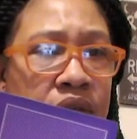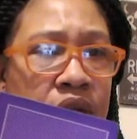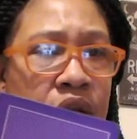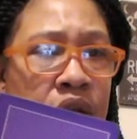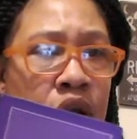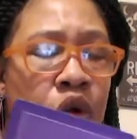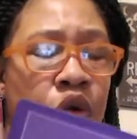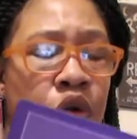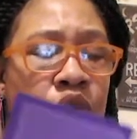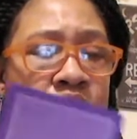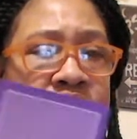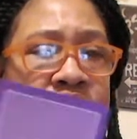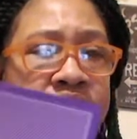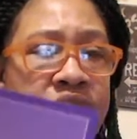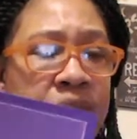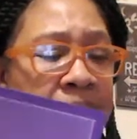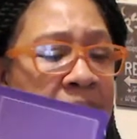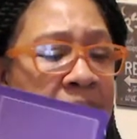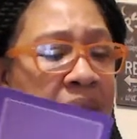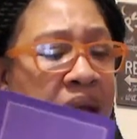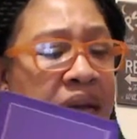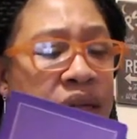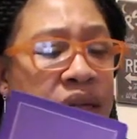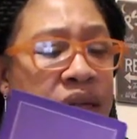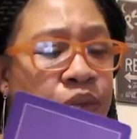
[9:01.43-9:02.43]
or
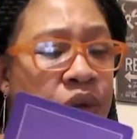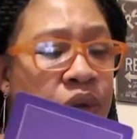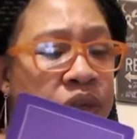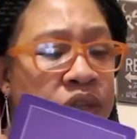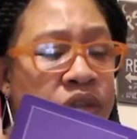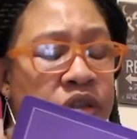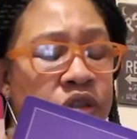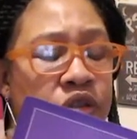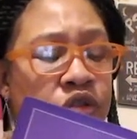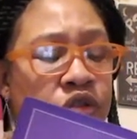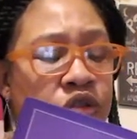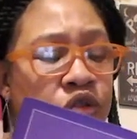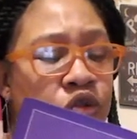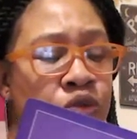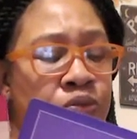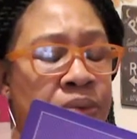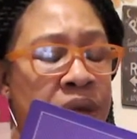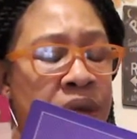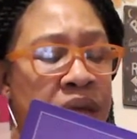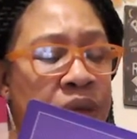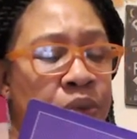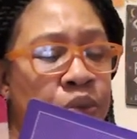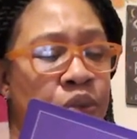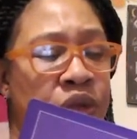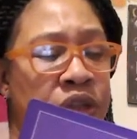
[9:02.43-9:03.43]
somebody wants to do be-
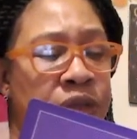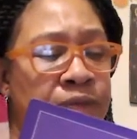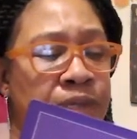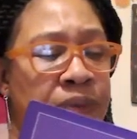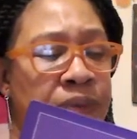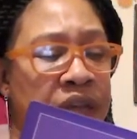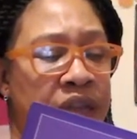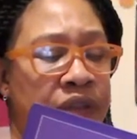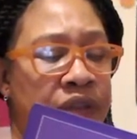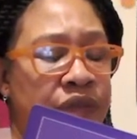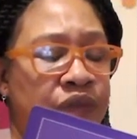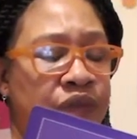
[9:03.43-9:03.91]
what's best